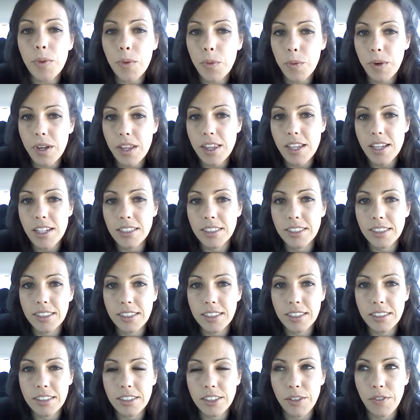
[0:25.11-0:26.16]
with his
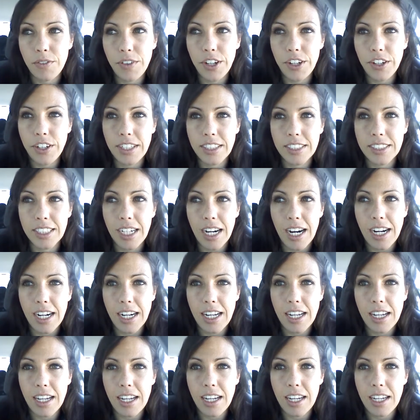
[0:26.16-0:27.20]
severe
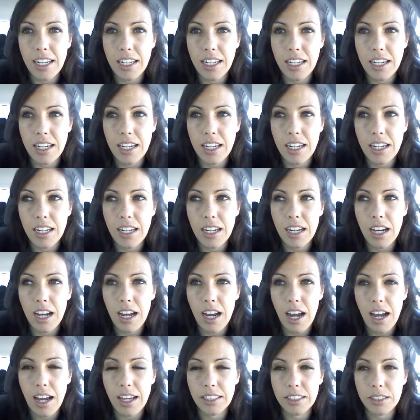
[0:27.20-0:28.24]
anxiety, he
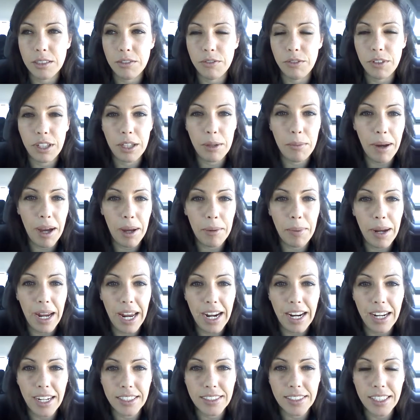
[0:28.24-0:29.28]
has really bad
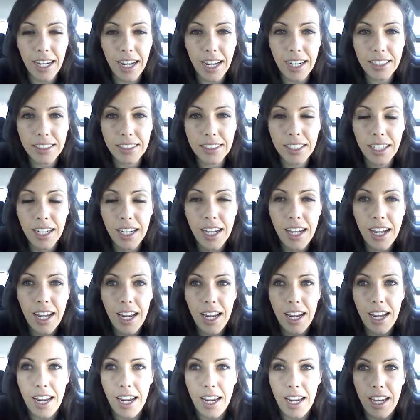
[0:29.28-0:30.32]
panic attacks,
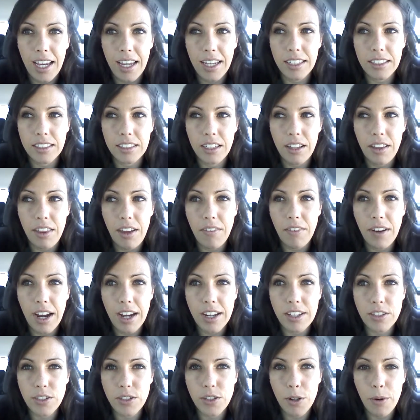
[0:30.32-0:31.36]
and they've
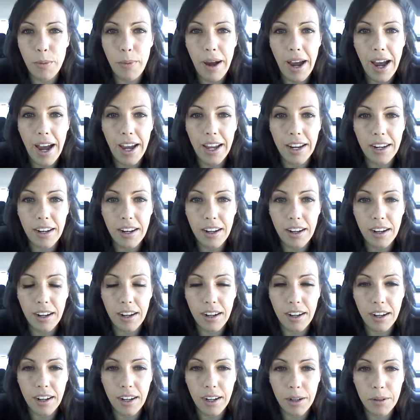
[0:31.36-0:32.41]
gotten so bad.
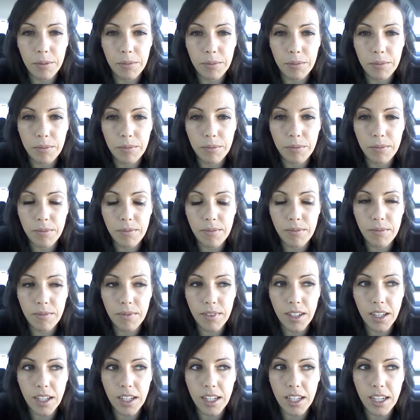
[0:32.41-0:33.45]

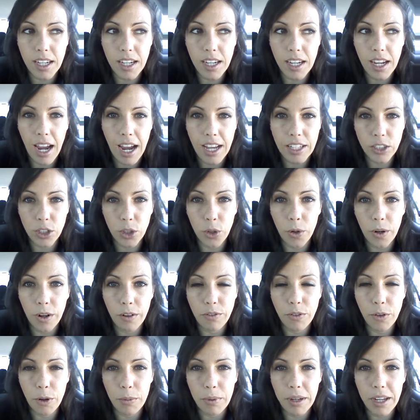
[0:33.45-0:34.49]
He has
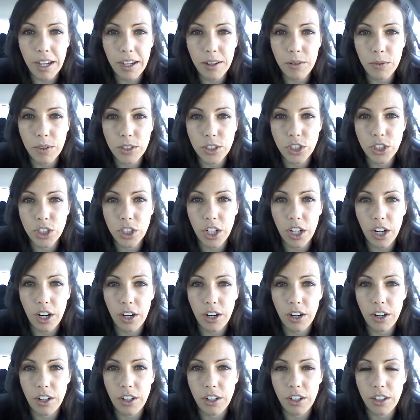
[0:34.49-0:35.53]
agoraphobia, which
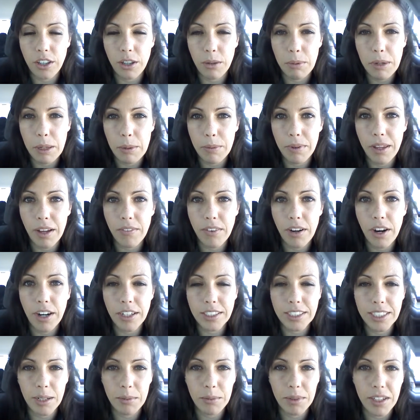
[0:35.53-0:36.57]
are the people that have a
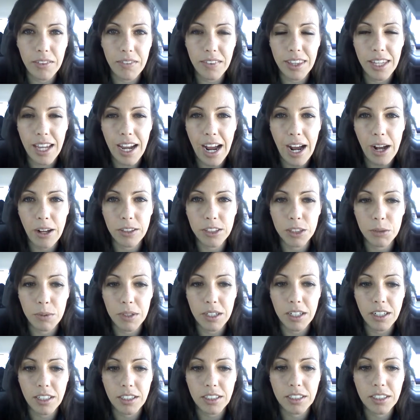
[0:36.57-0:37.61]
hard time leaving the house
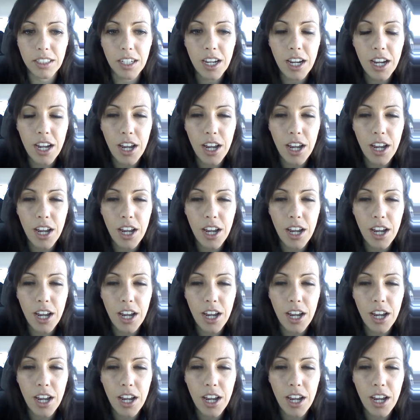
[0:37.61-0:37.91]
because